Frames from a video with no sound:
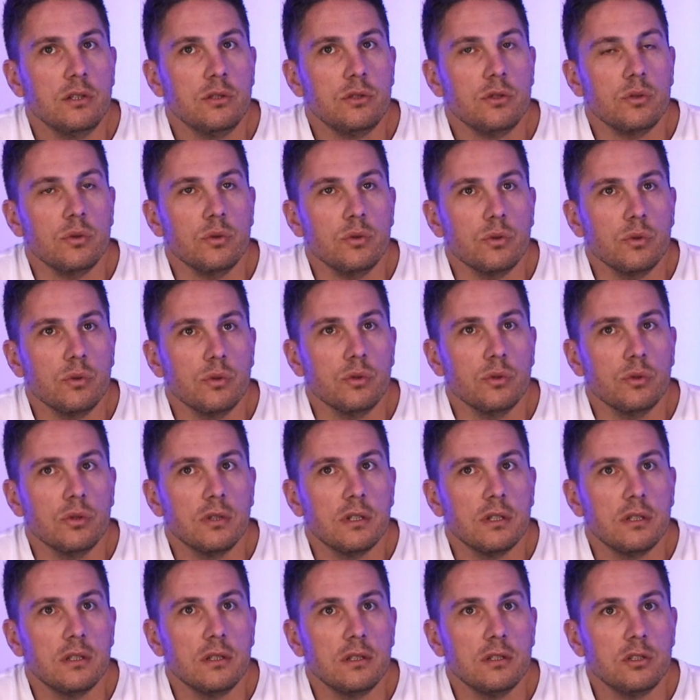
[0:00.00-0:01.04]
to
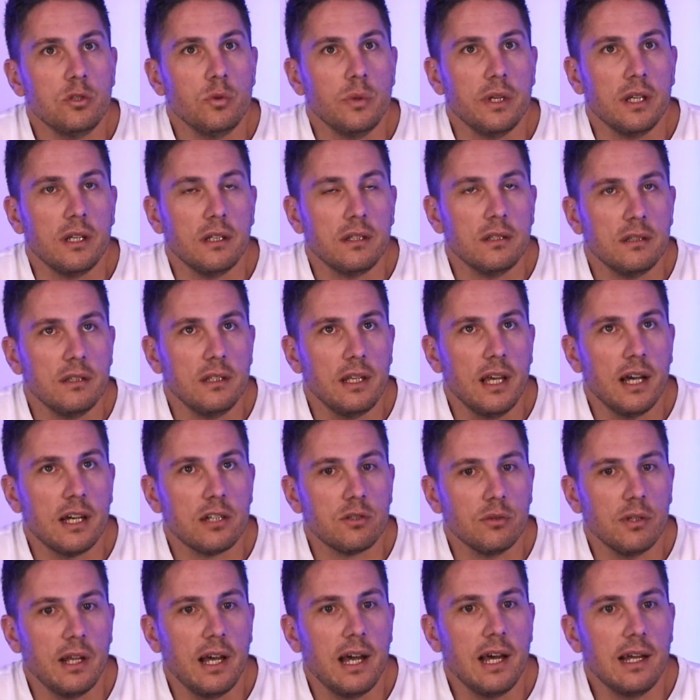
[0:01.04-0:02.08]
tweak the
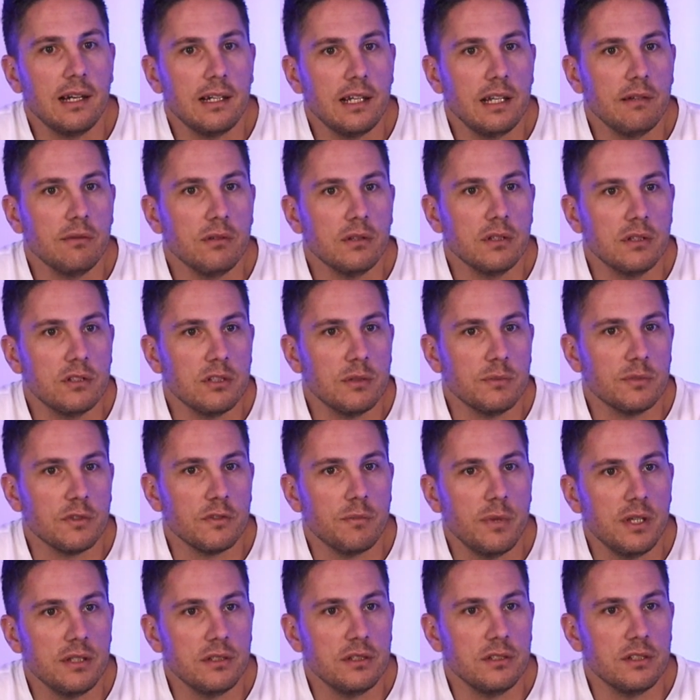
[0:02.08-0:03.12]
actual ad level in terms of
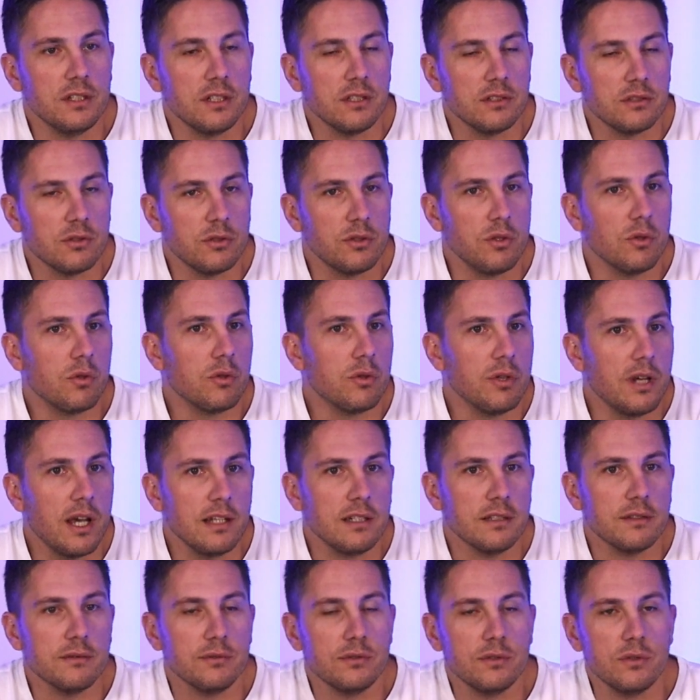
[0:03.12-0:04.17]
messaging? So your
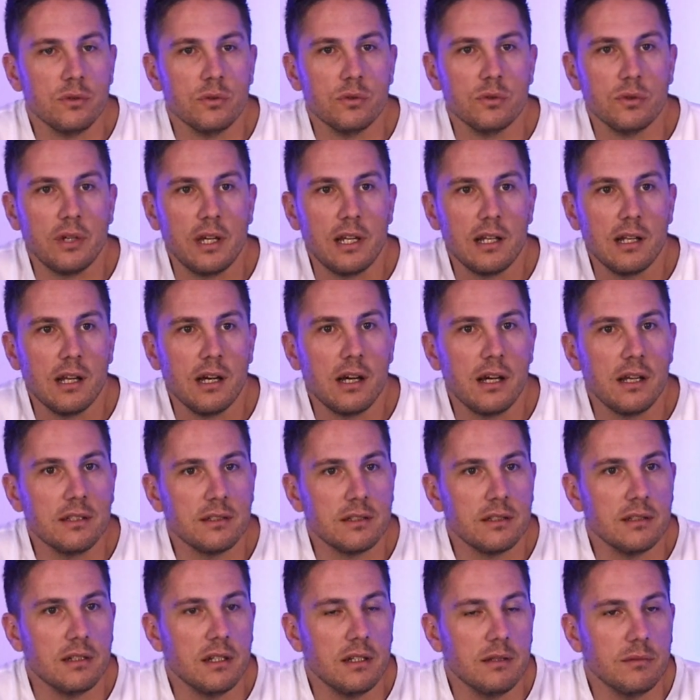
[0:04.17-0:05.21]
creatives, your headlines
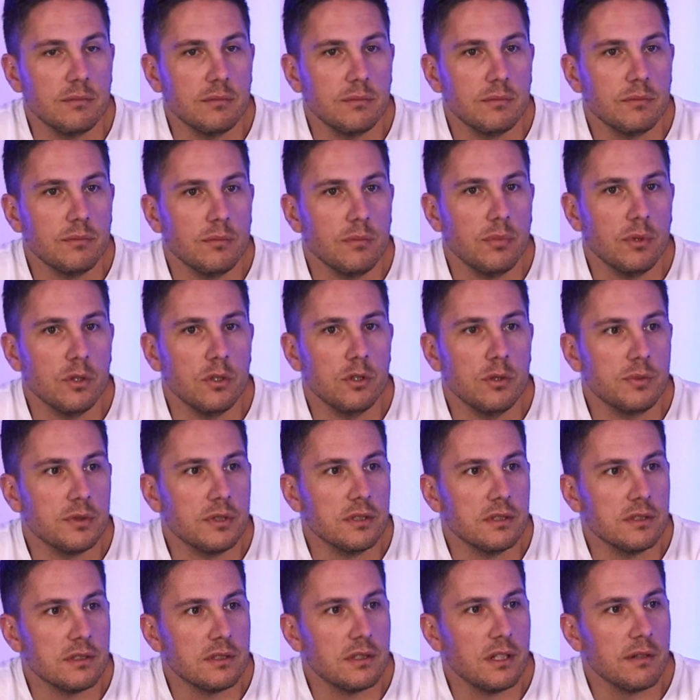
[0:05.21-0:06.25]
and blurbs
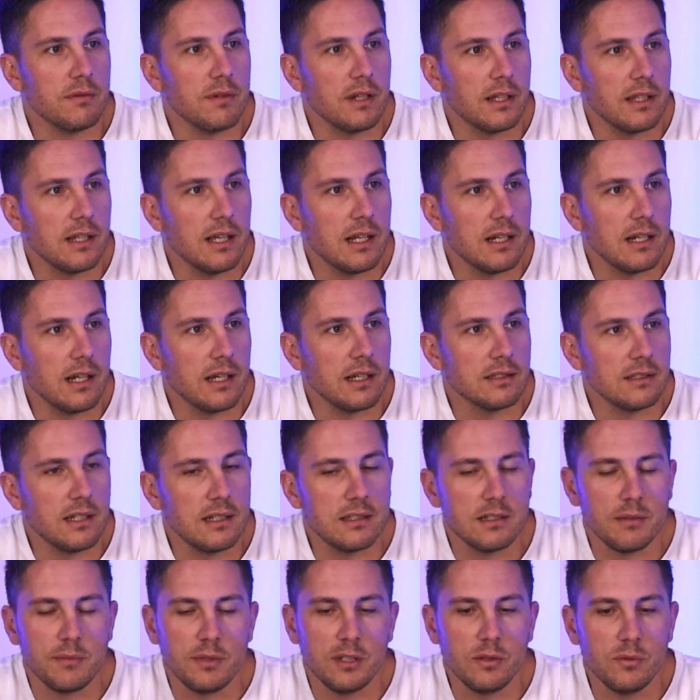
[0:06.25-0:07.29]
and stuff like that. Like, is that
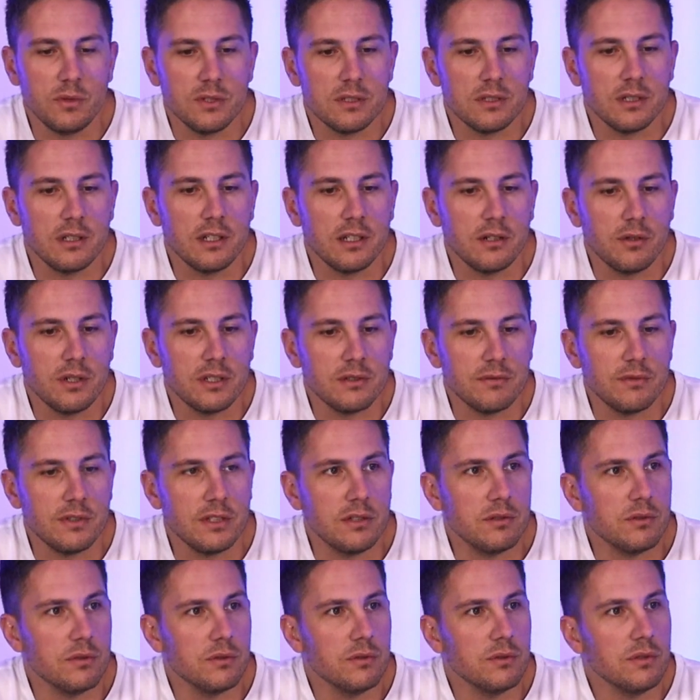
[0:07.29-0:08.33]
something we still aggressively
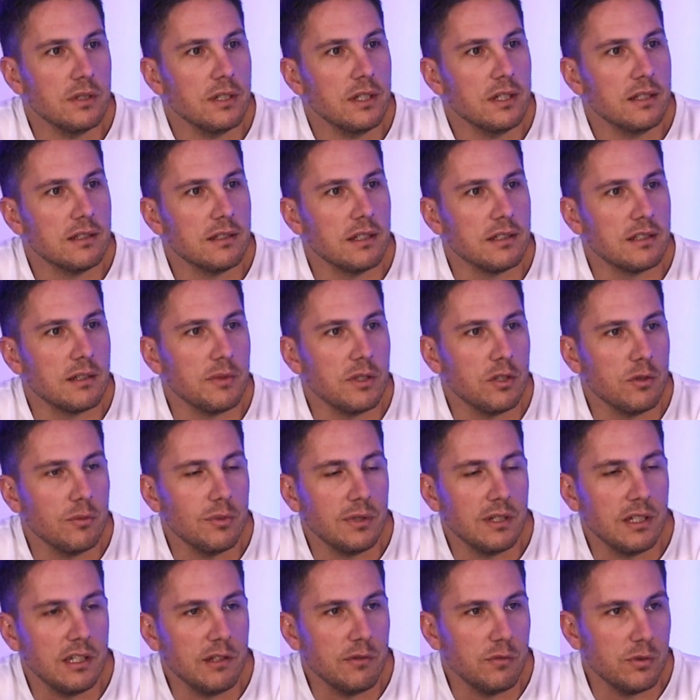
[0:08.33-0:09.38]
do? That's something you
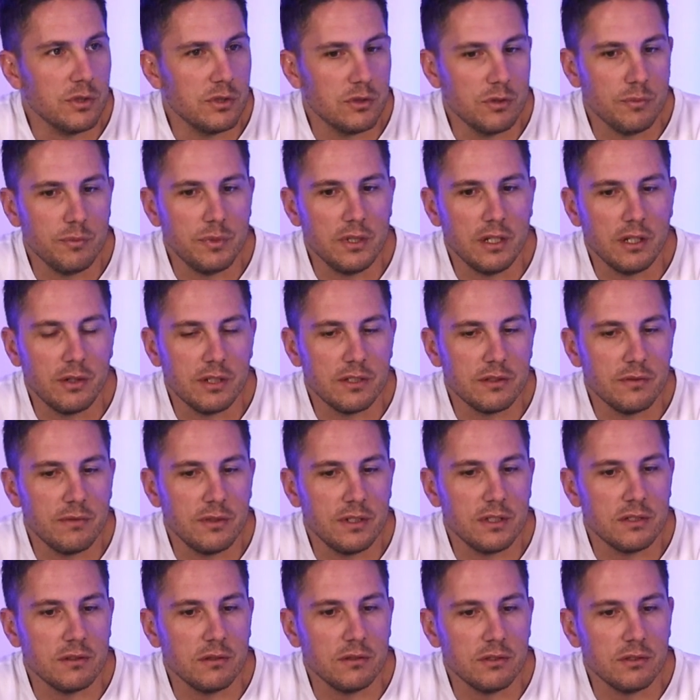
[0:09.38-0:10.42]
believe we should be aggressively still